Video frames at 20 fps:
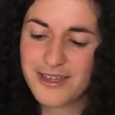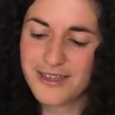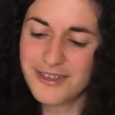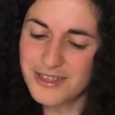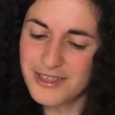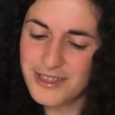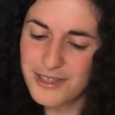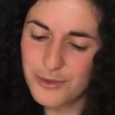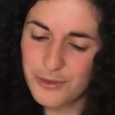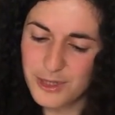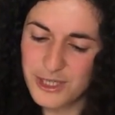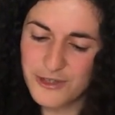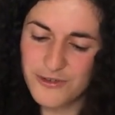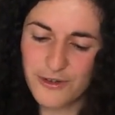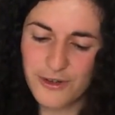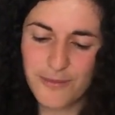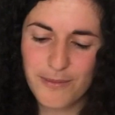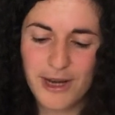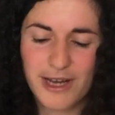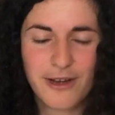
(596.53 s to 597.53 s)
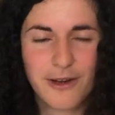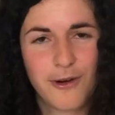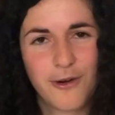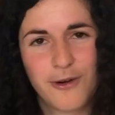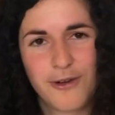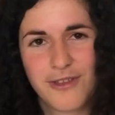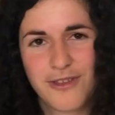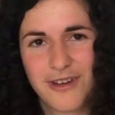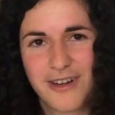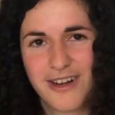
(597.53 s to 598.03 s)
here is a wish from my
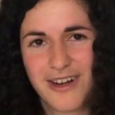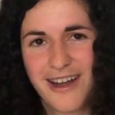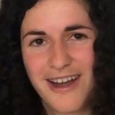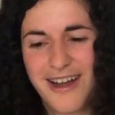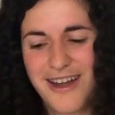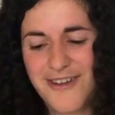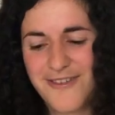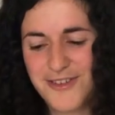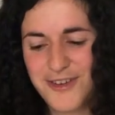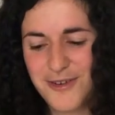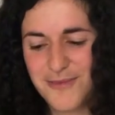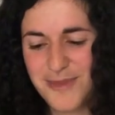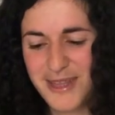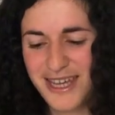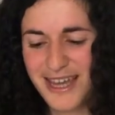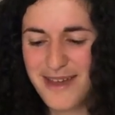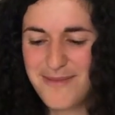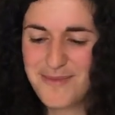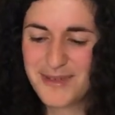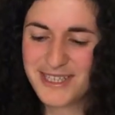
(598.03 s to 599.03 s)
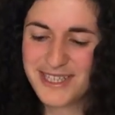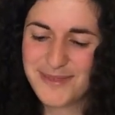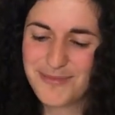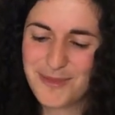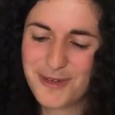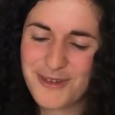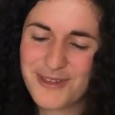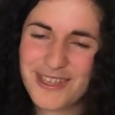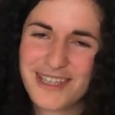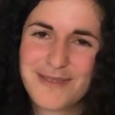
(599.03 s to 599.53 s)
co-author from the
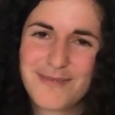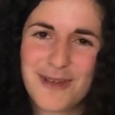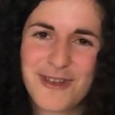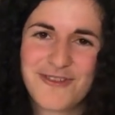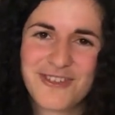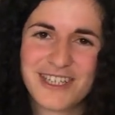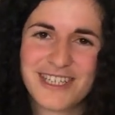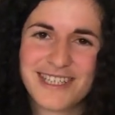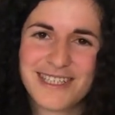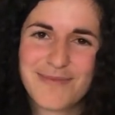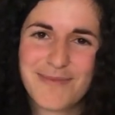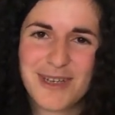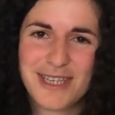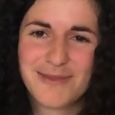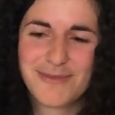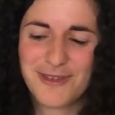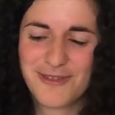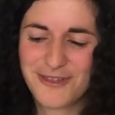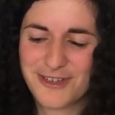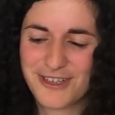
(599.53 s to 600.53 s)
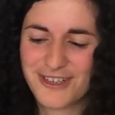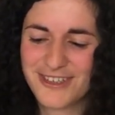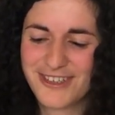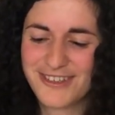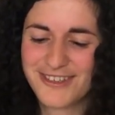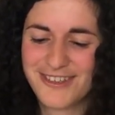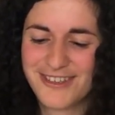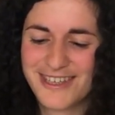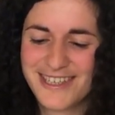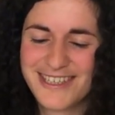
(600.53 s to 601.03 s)
happiness book that my friends made me for
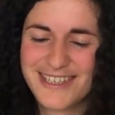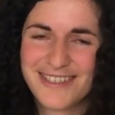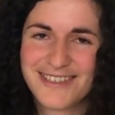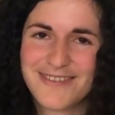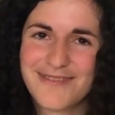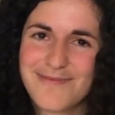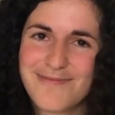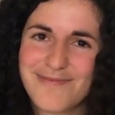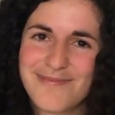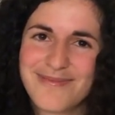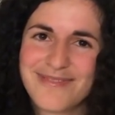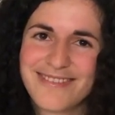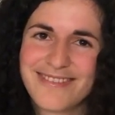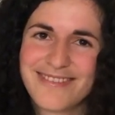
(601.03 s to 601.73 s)
graduation.